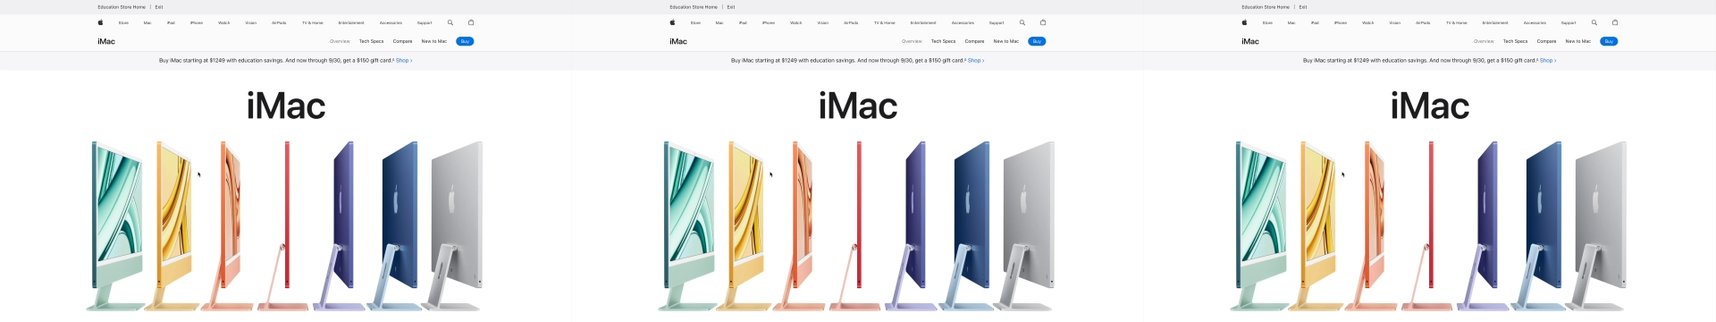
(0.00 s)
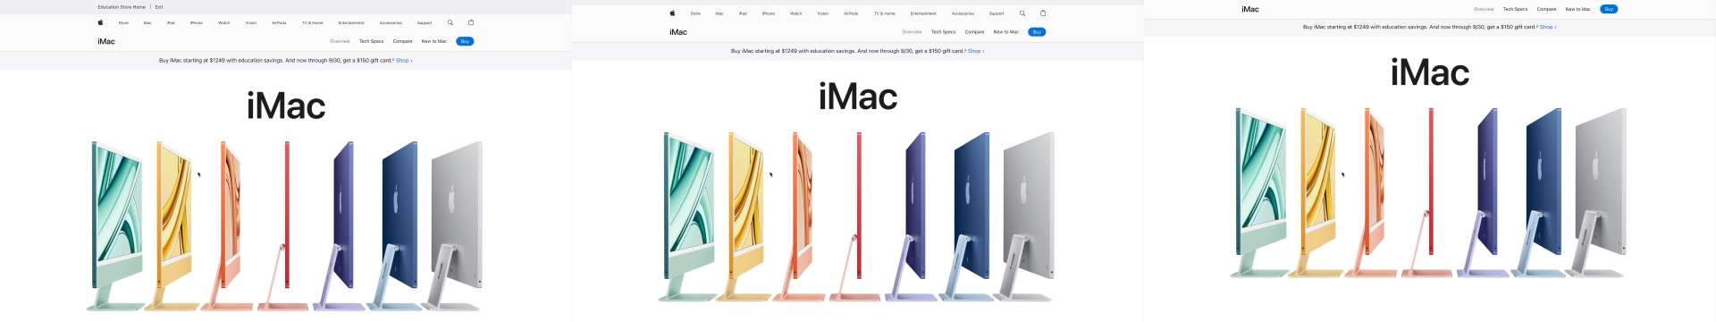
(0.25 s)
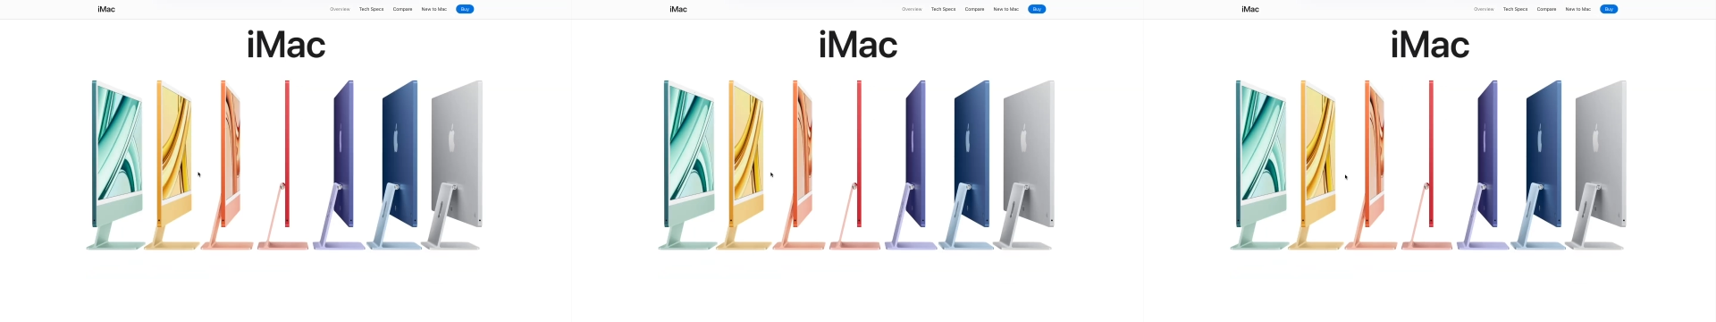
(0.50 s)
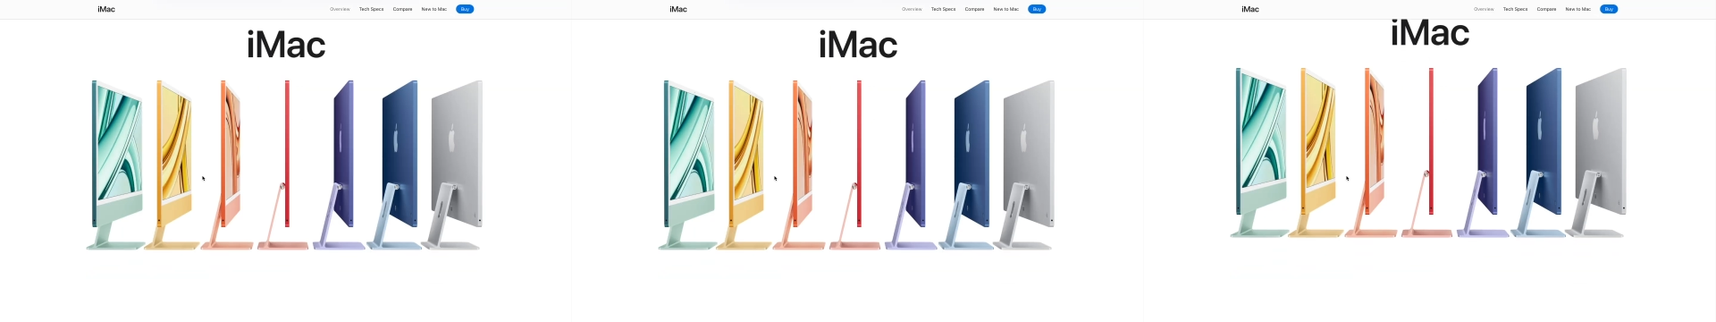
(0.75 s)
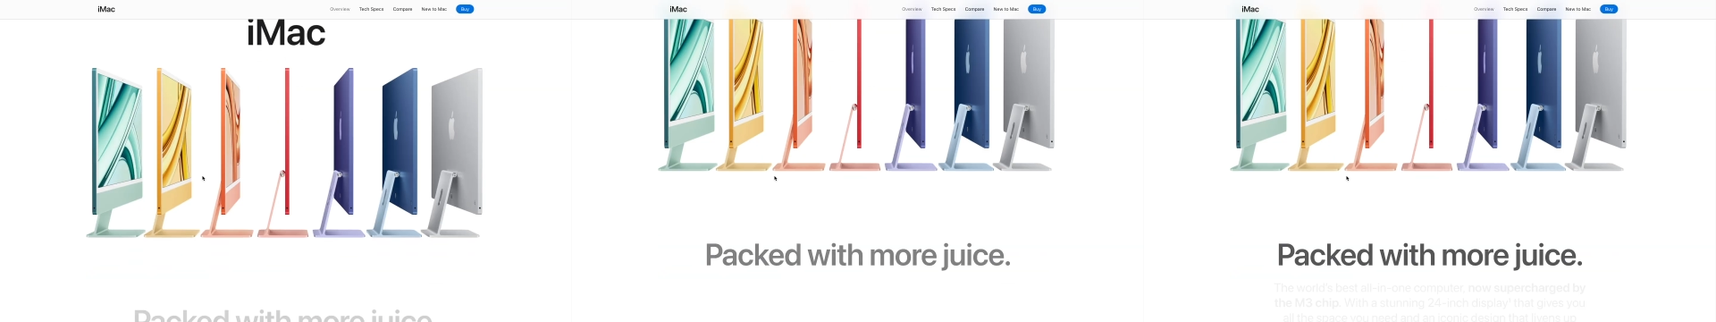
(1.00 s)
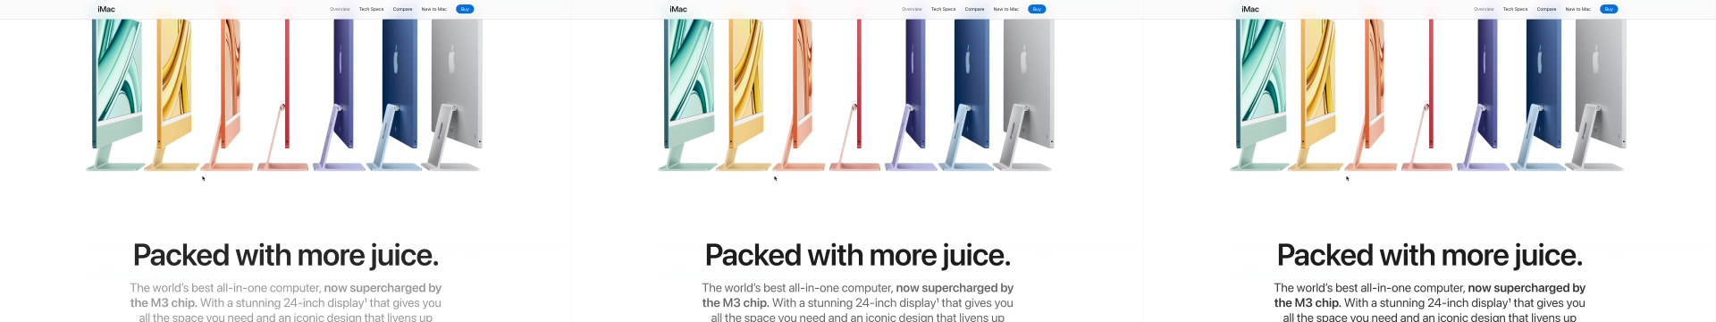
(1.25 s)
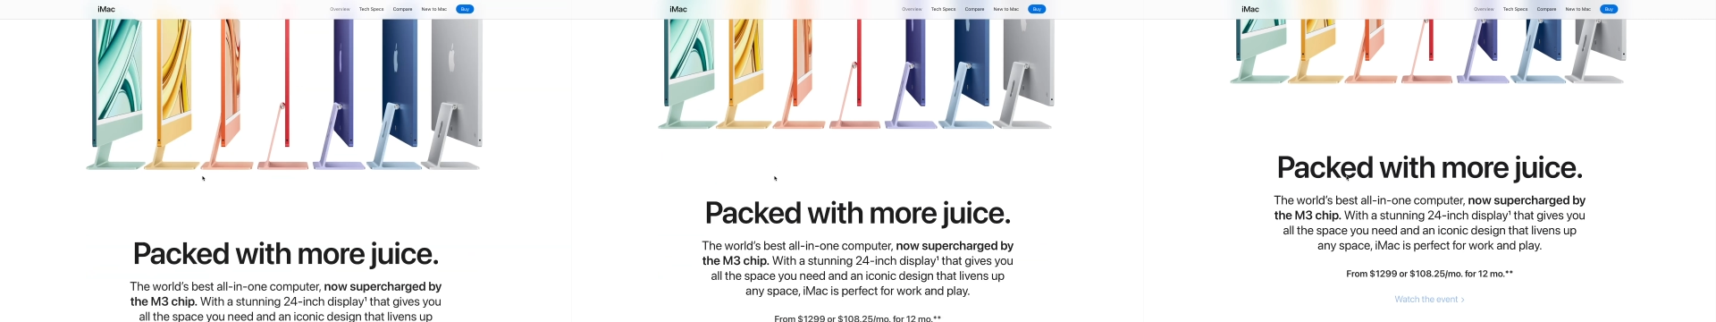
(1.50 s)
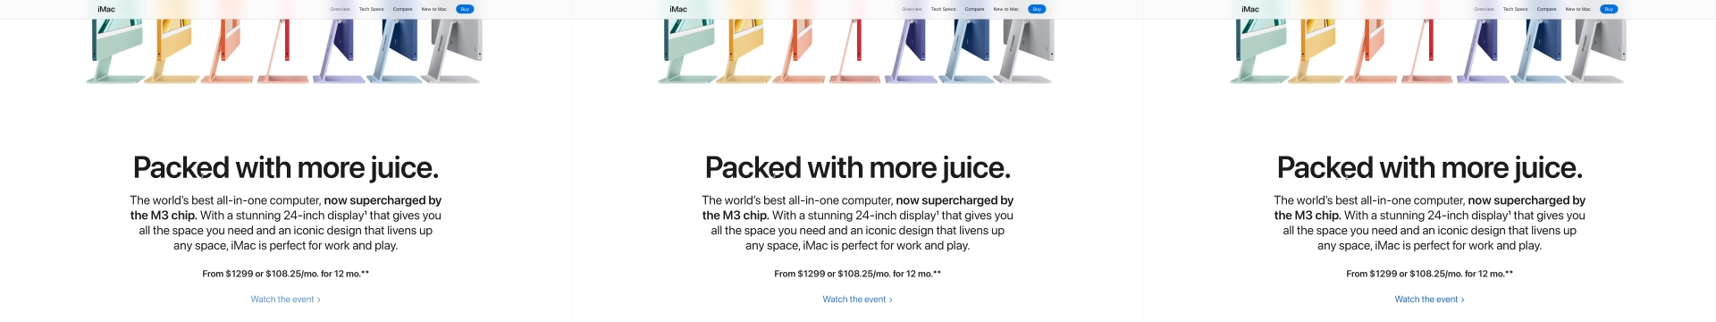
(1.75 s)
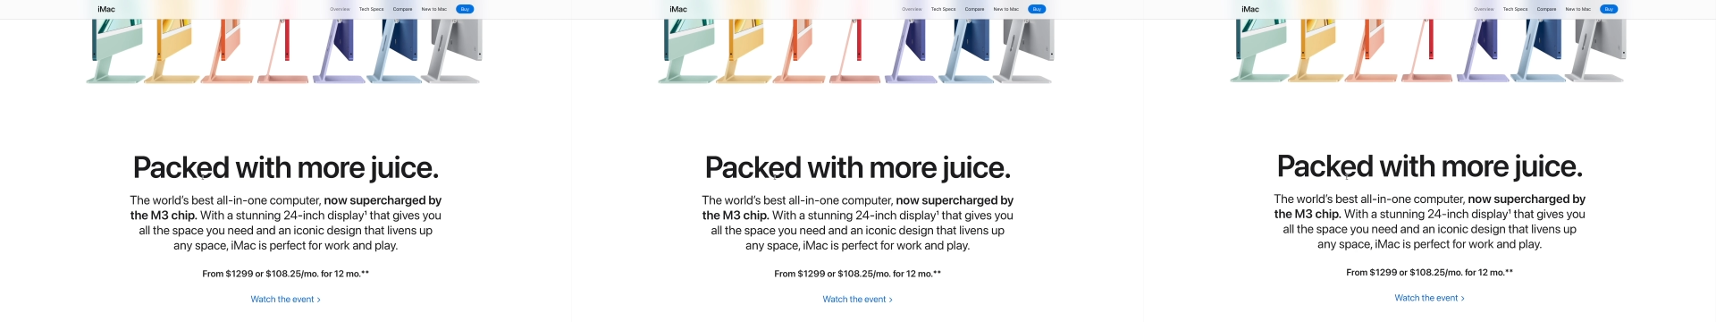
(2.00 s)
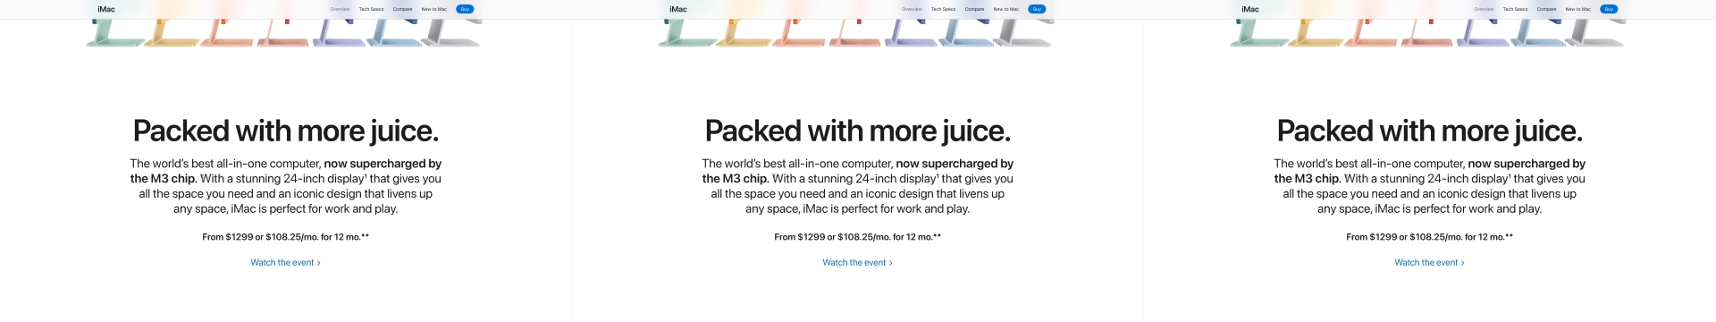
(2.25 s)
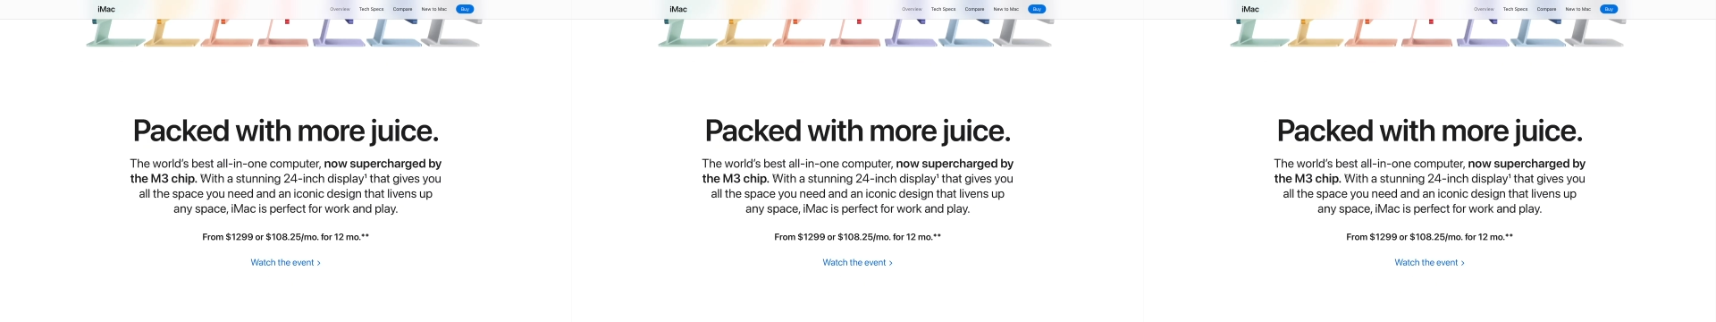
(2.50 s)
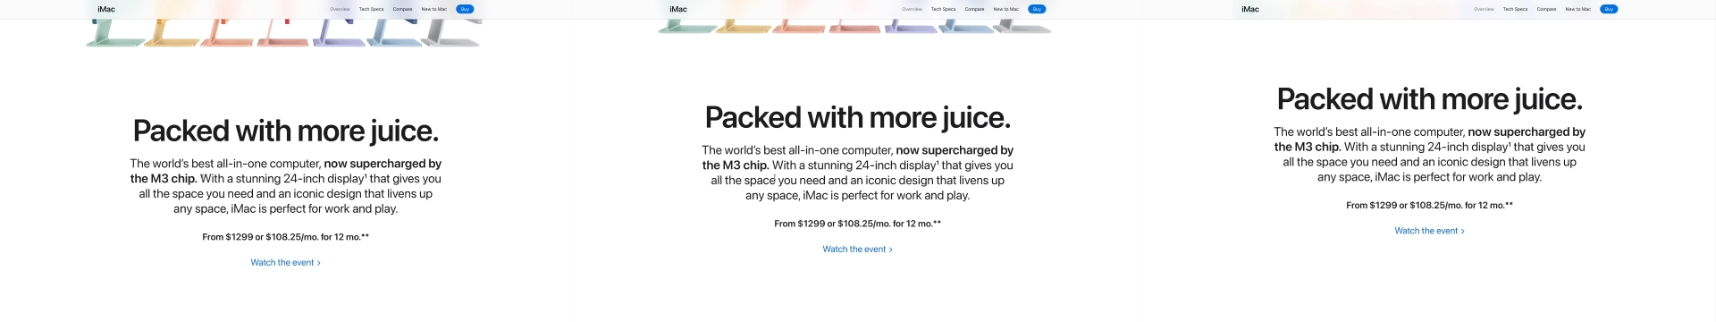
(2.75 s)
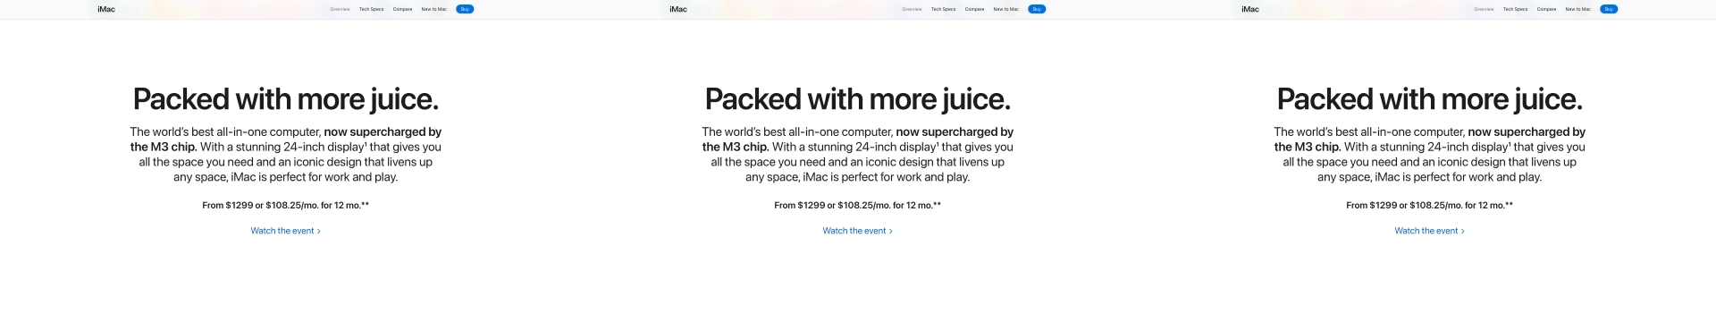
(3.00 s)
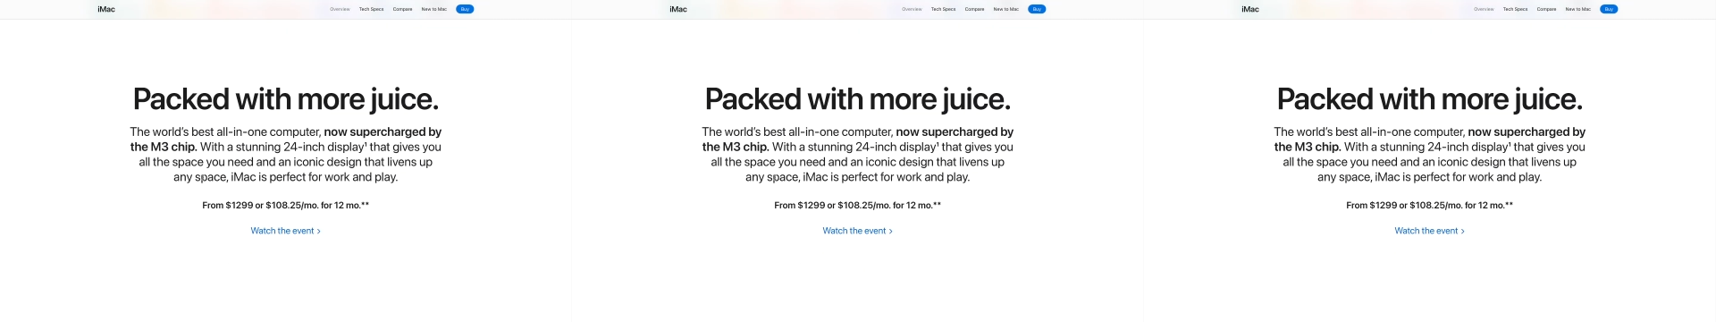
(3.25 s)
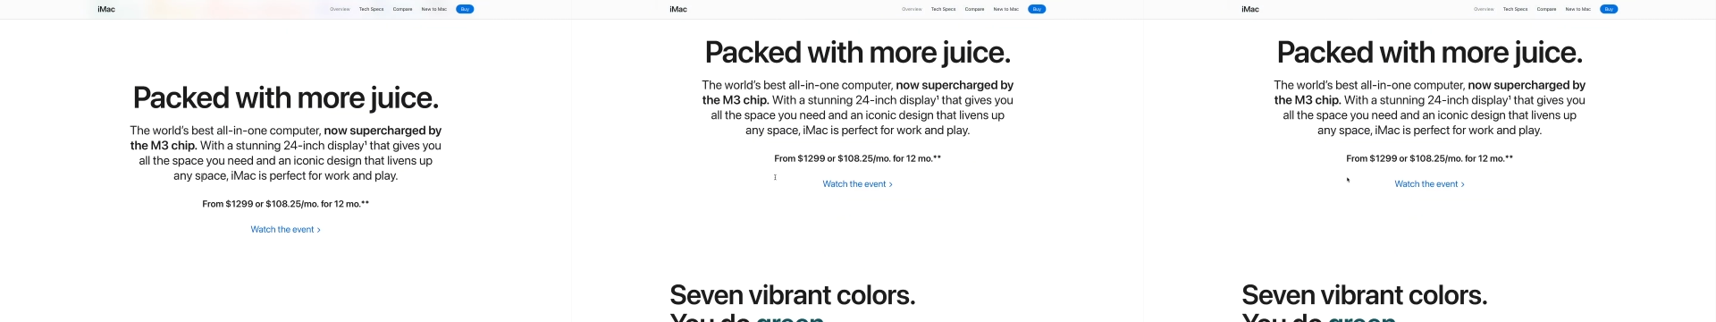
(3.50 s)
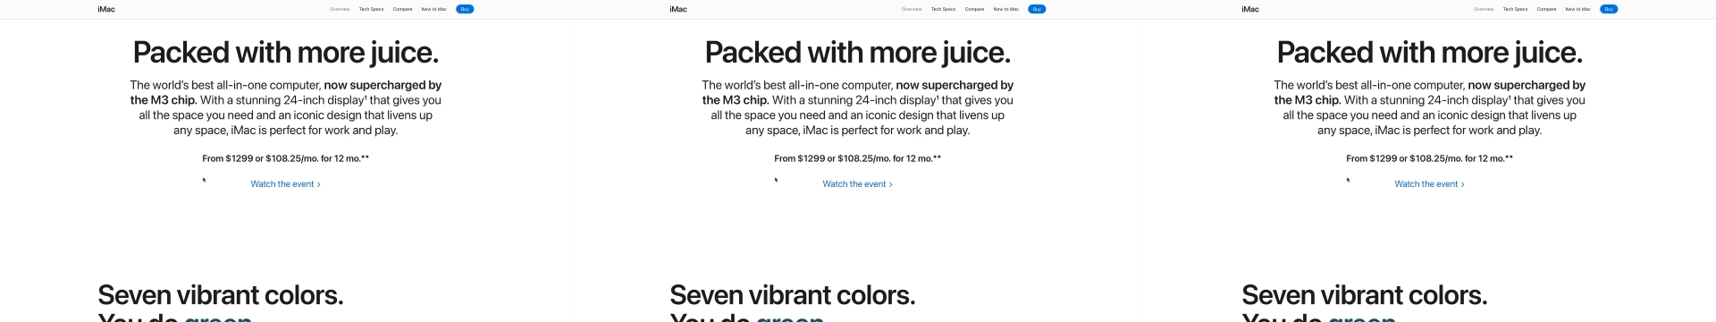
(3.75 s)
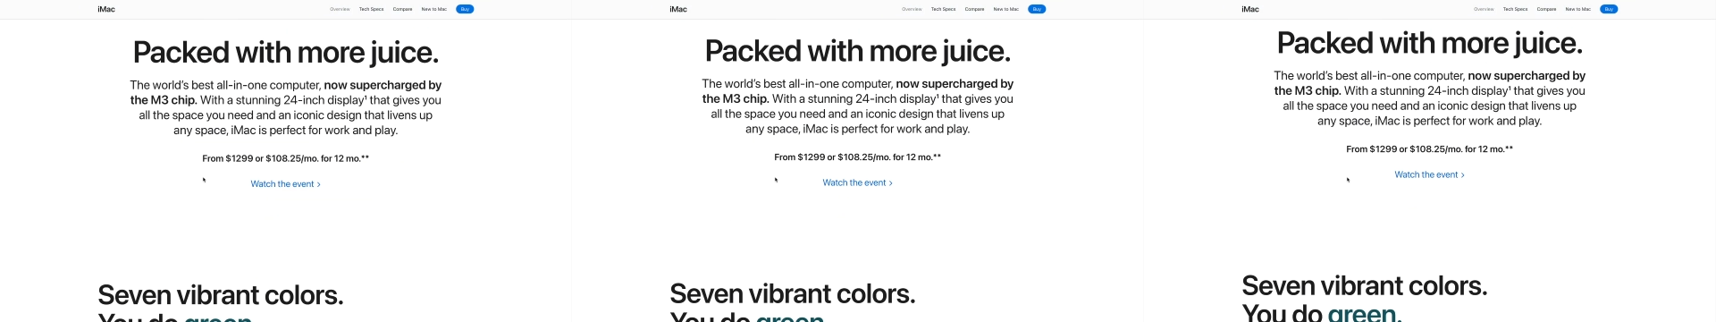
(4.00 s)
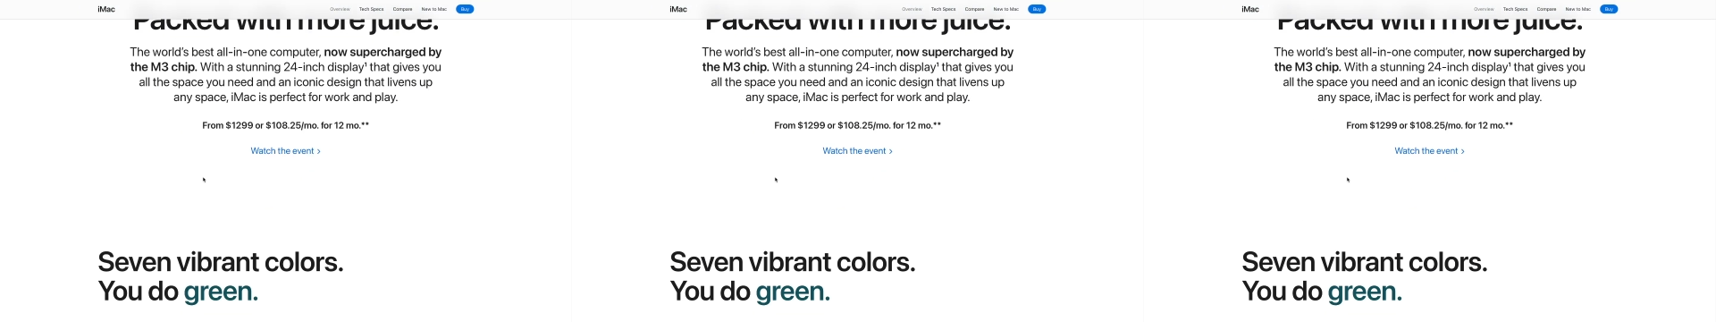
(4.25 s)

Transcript: (no speaker visible)